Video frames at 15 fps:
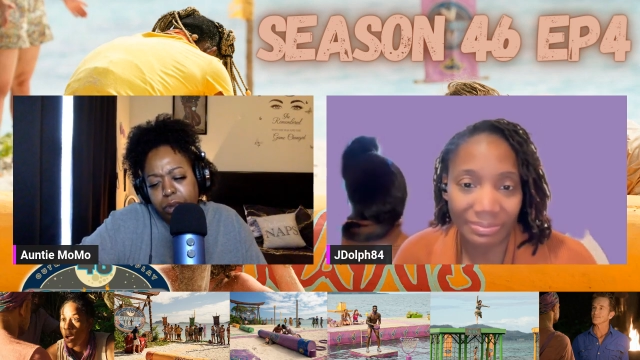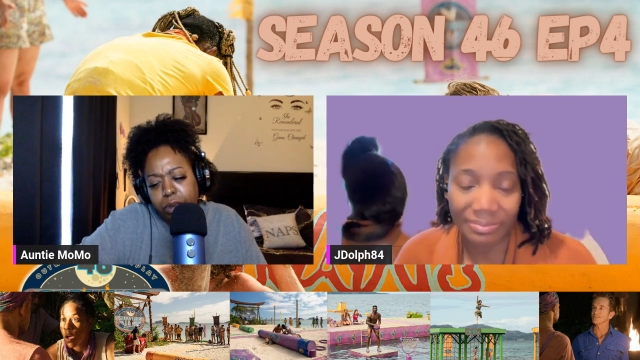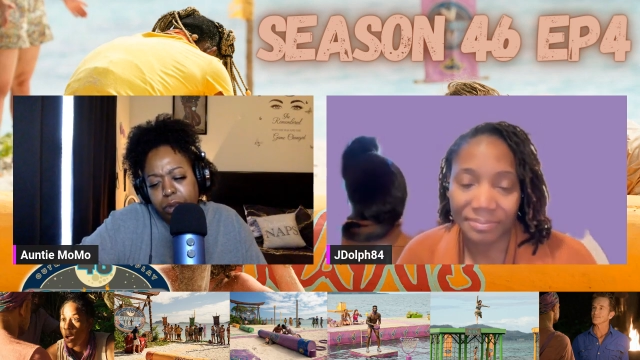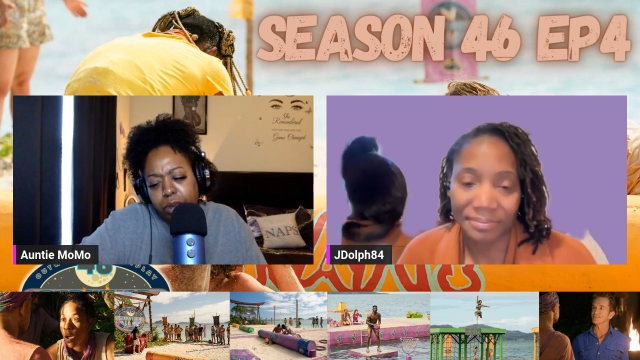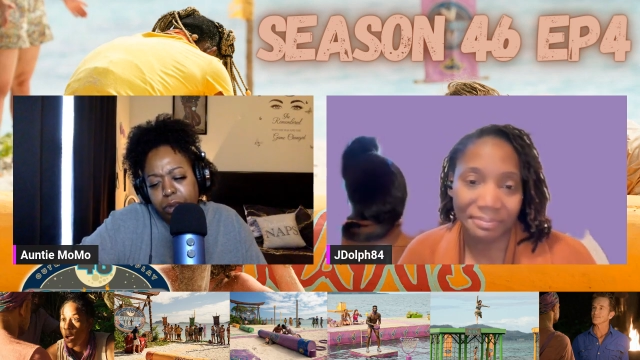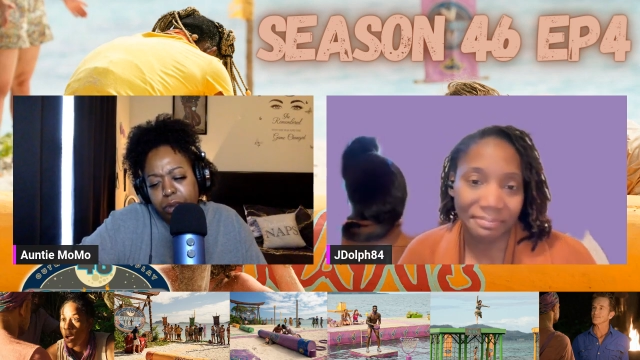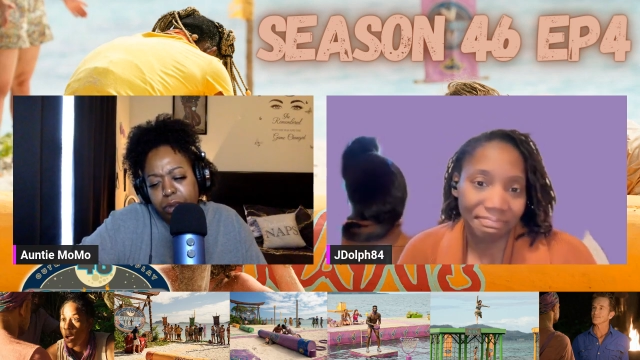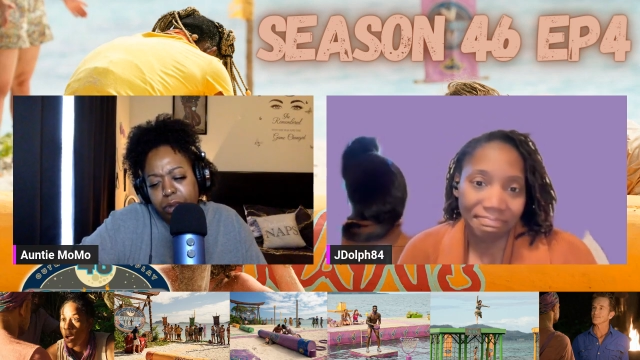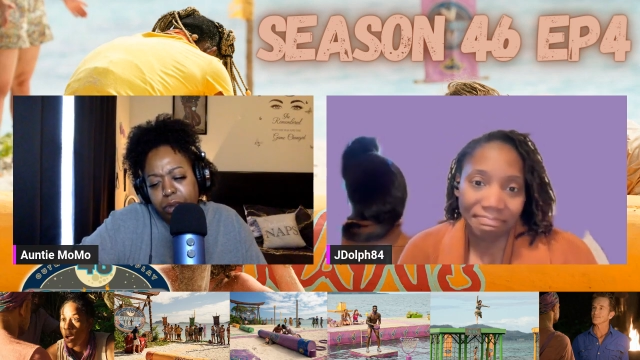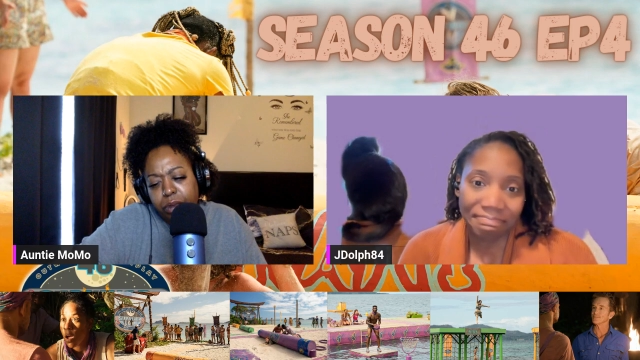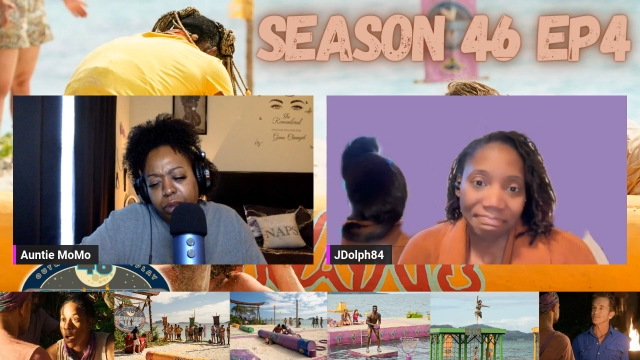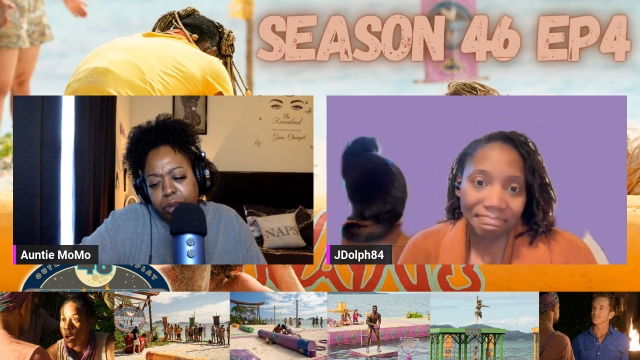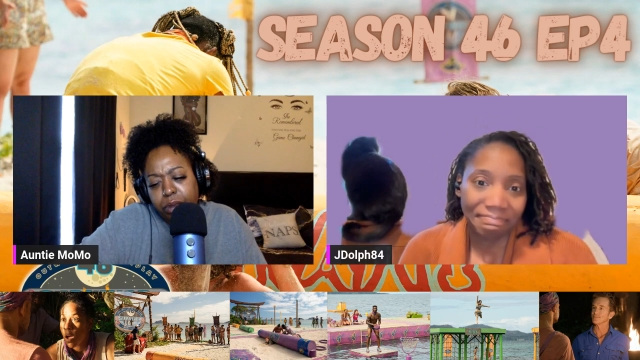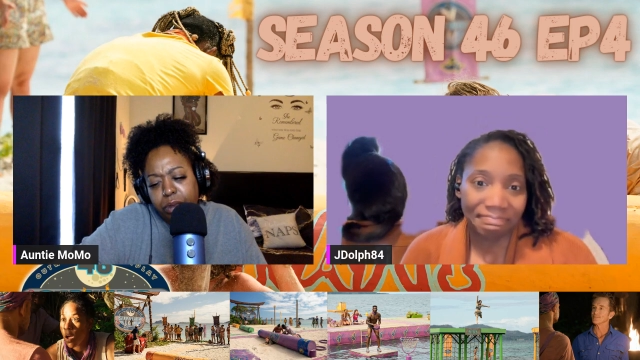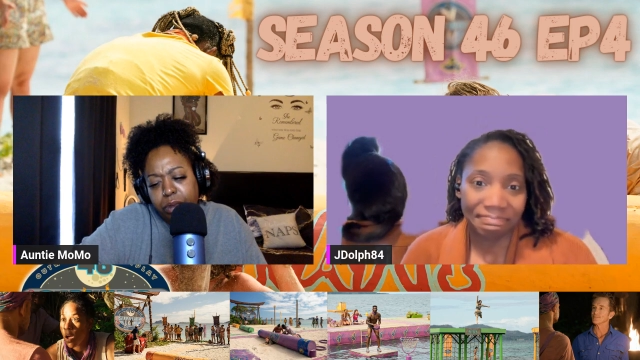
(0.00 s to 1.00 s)

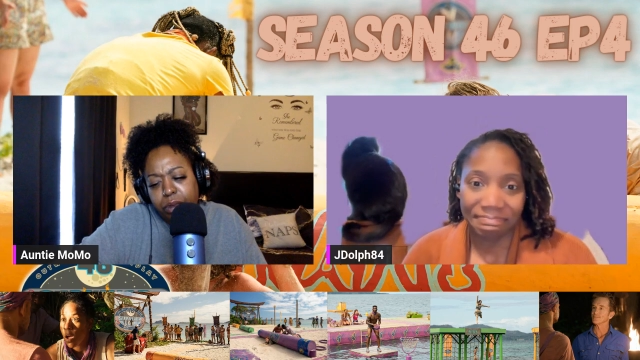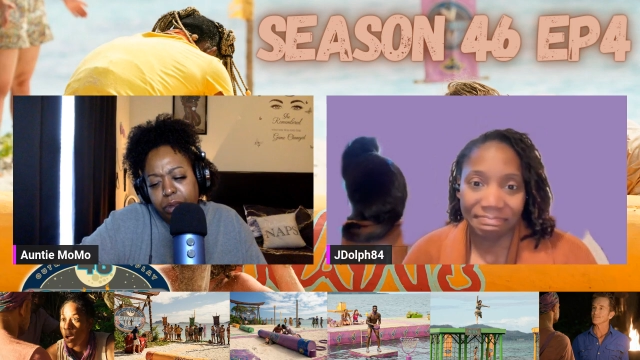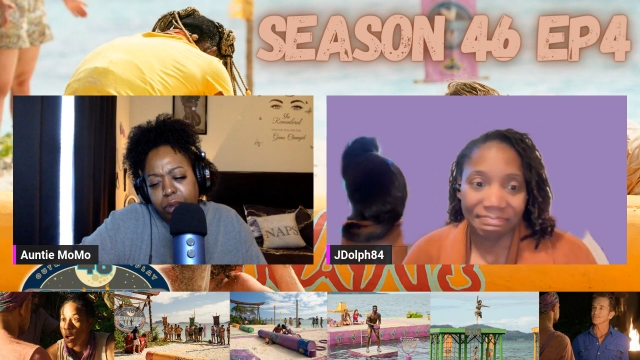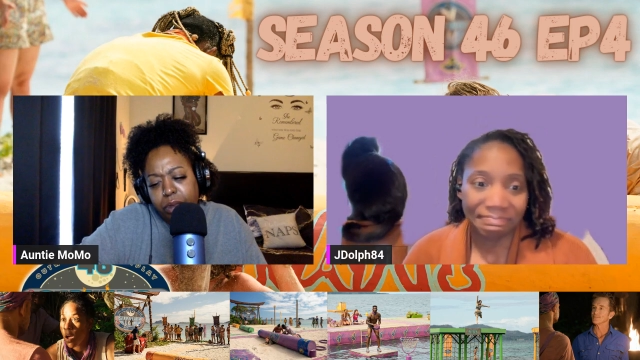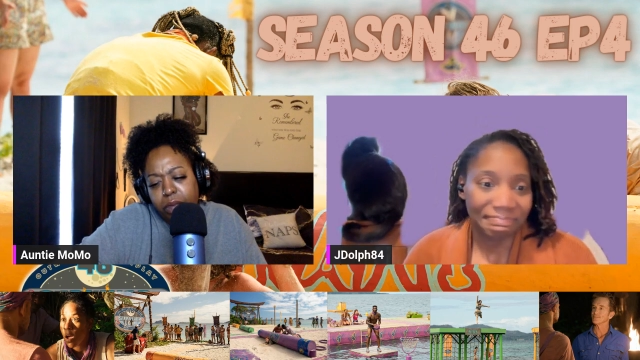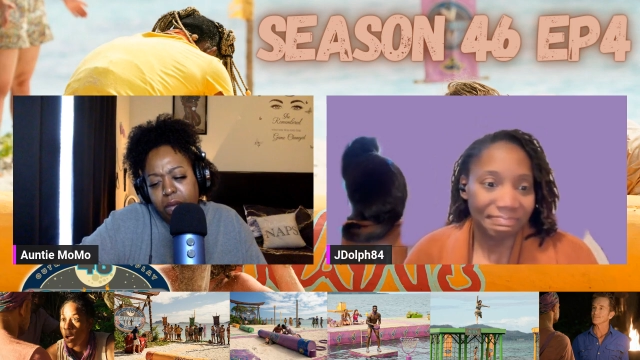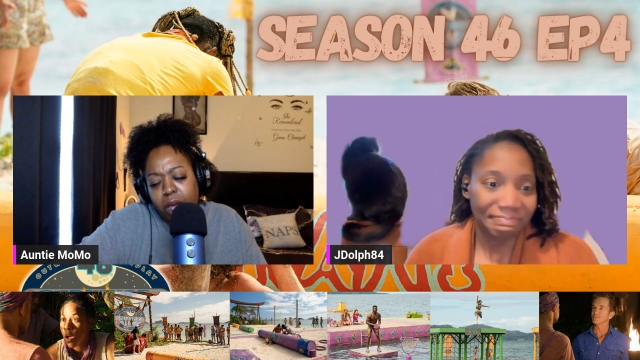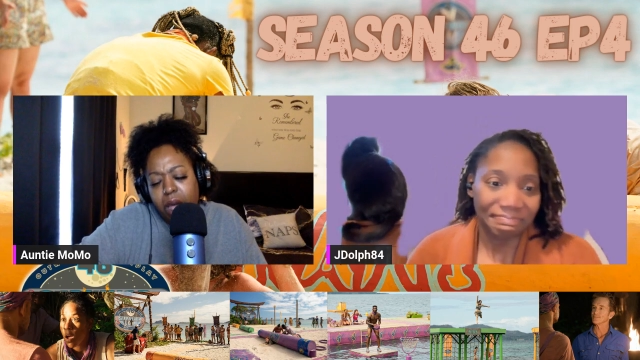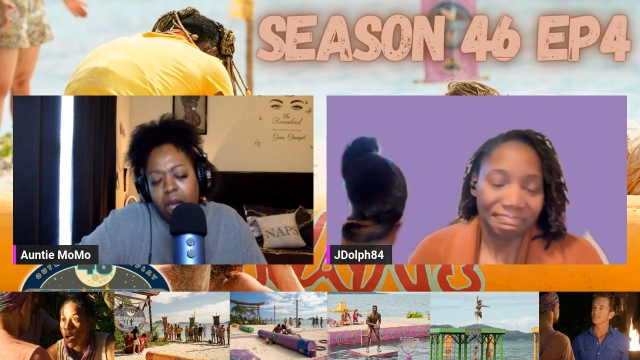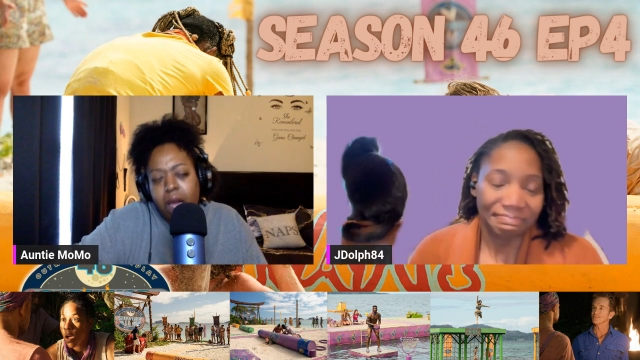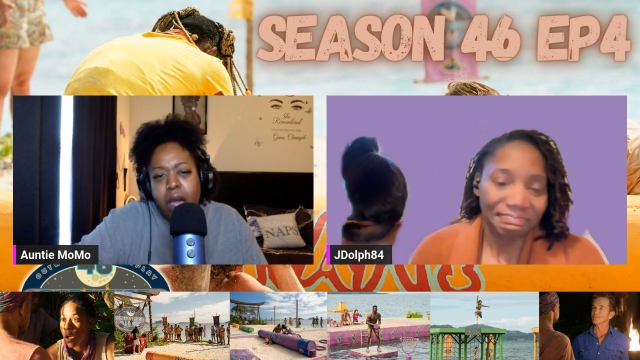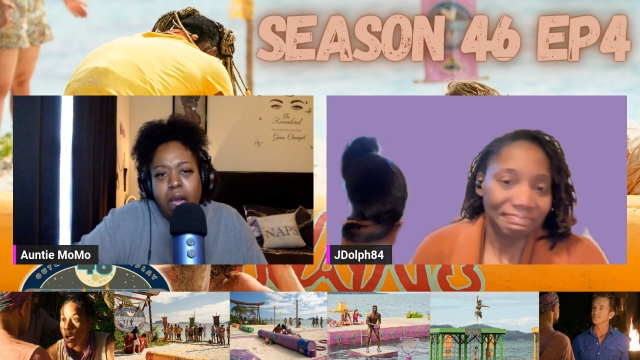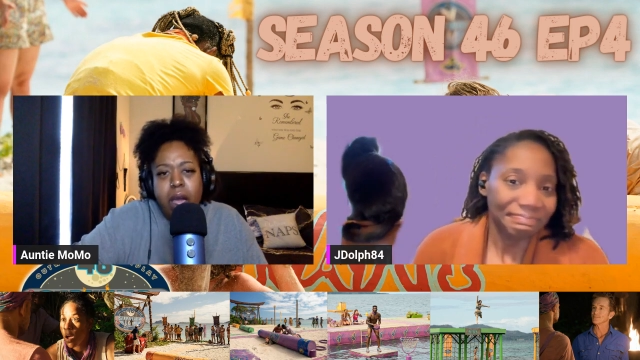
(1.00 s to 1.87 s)
(no one is talking)